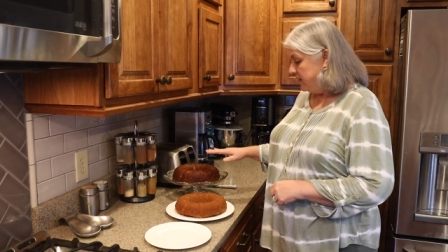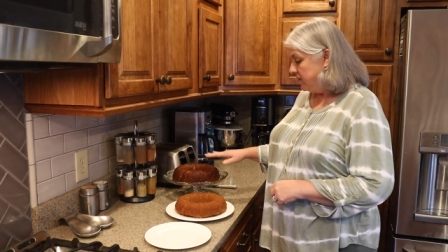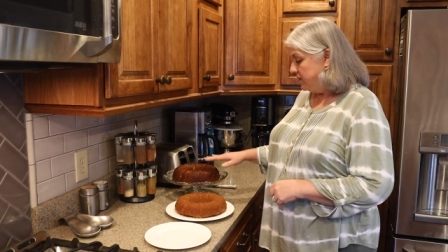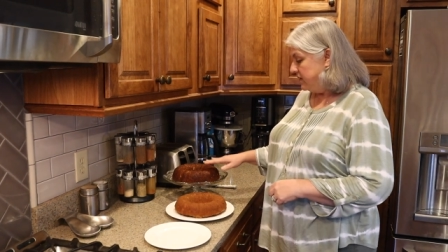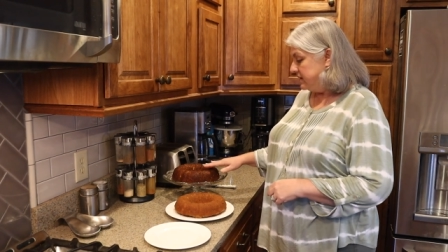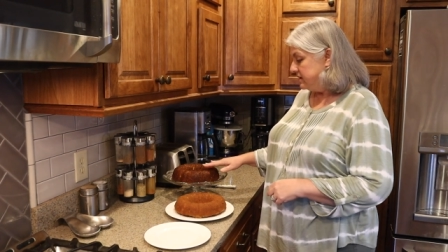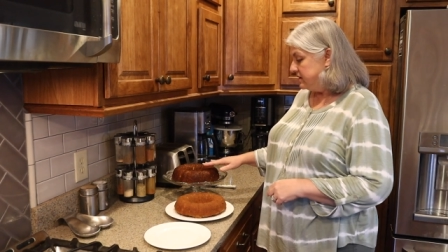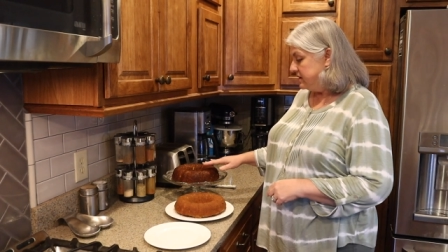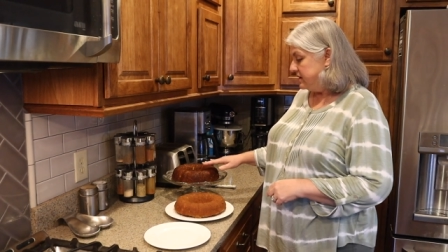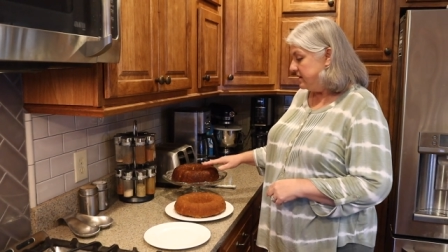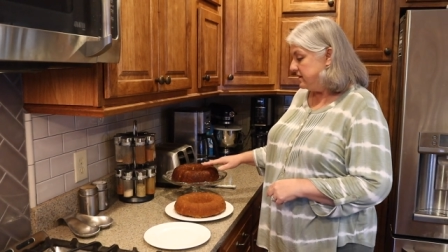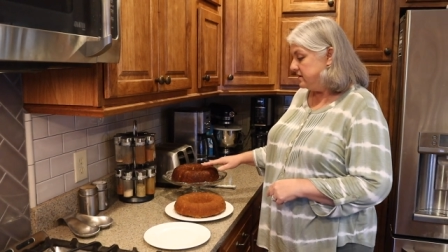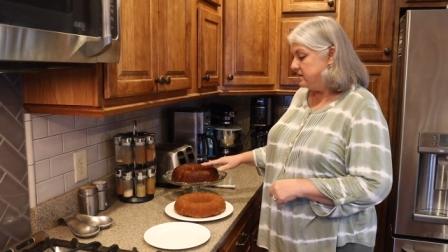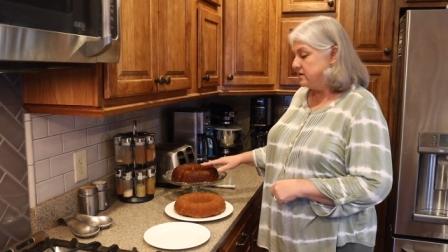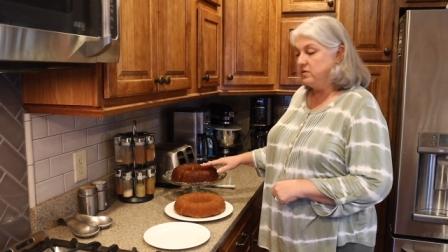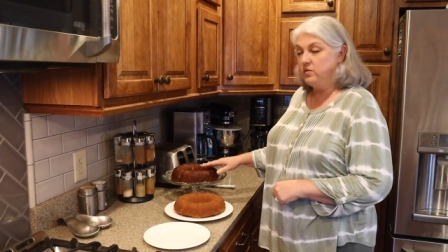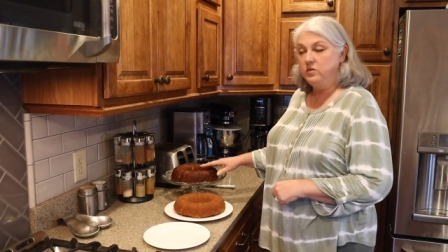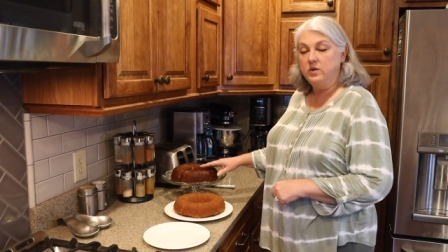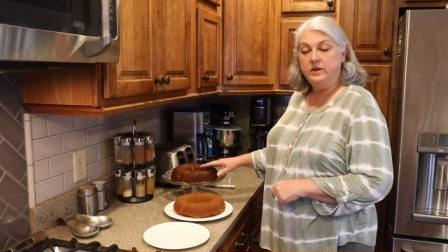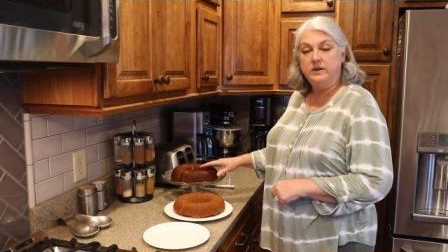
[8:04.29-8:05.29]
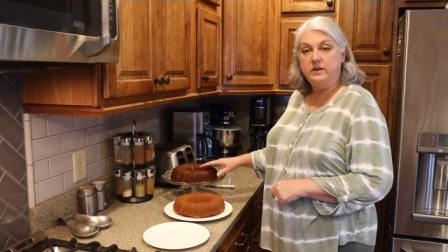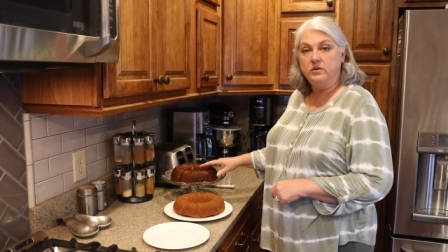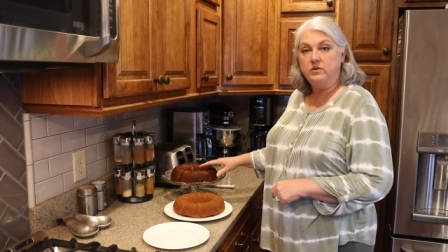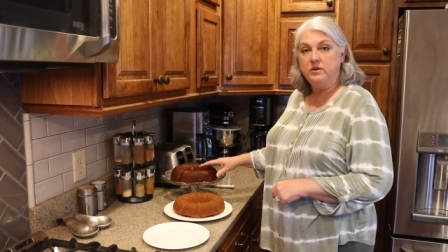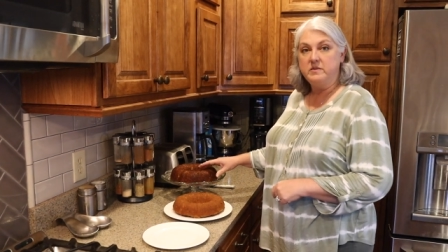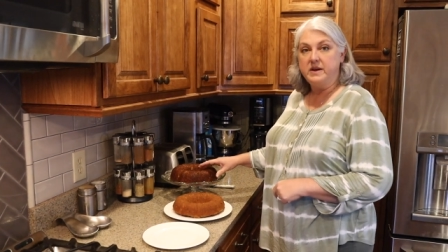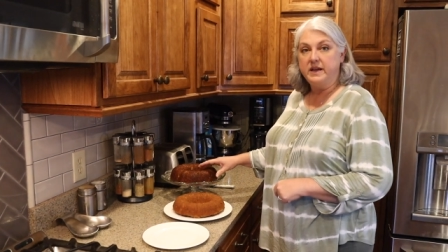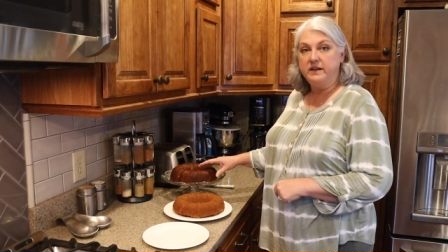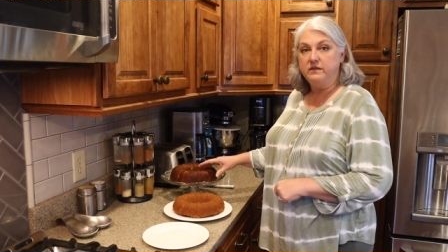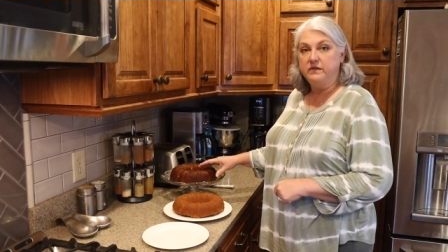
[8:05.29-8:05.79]
This is the one that
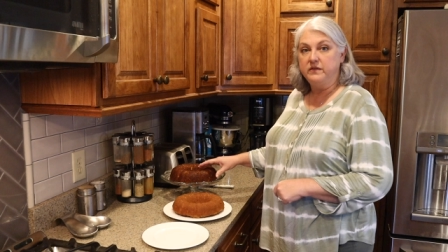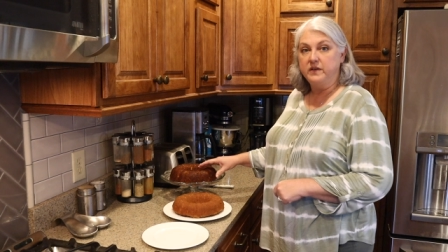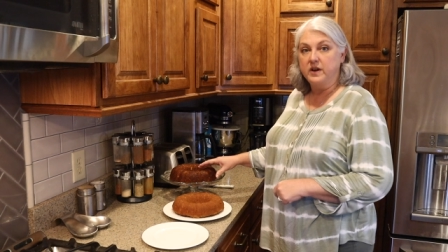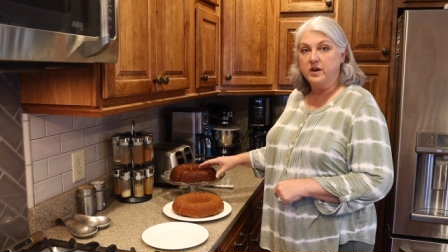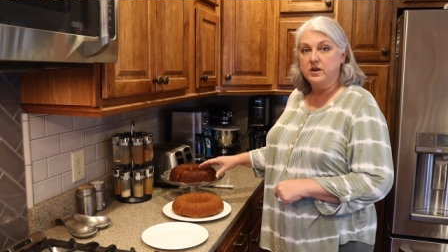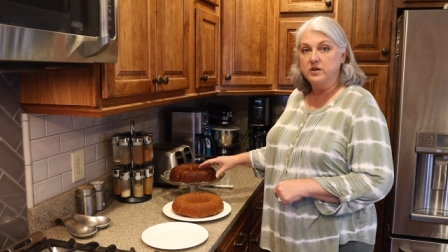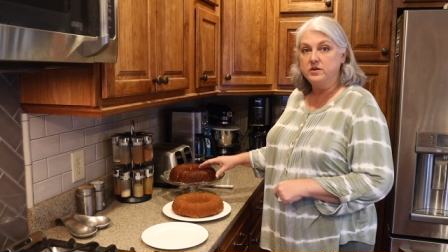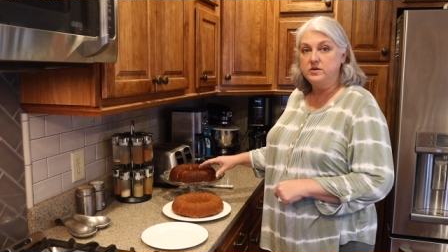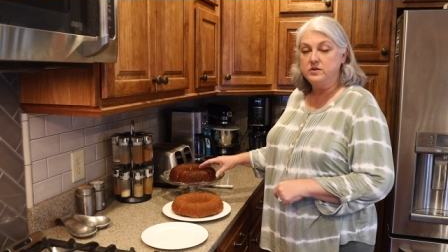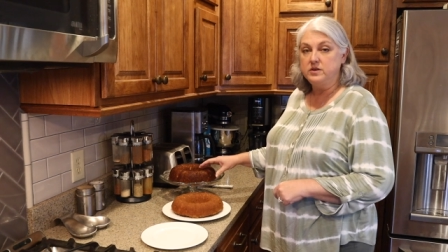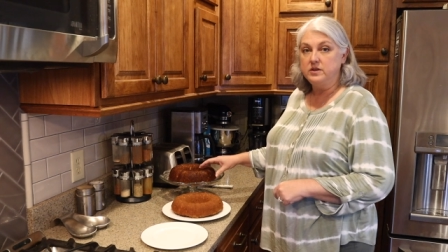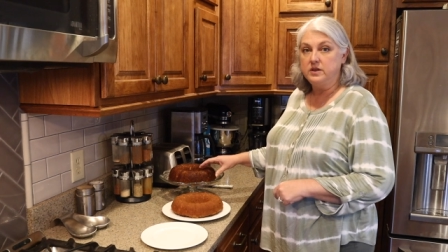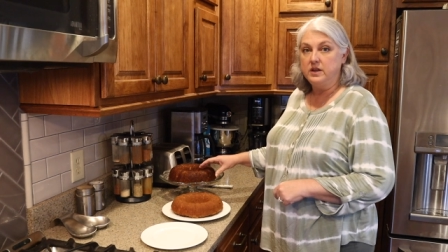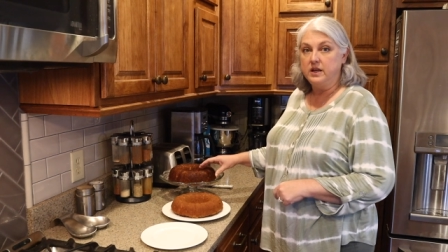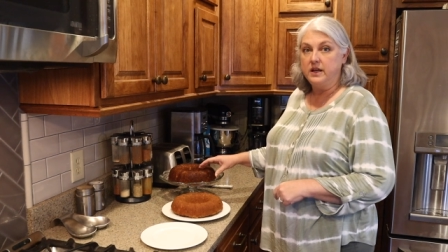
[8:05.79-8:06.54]
we made first,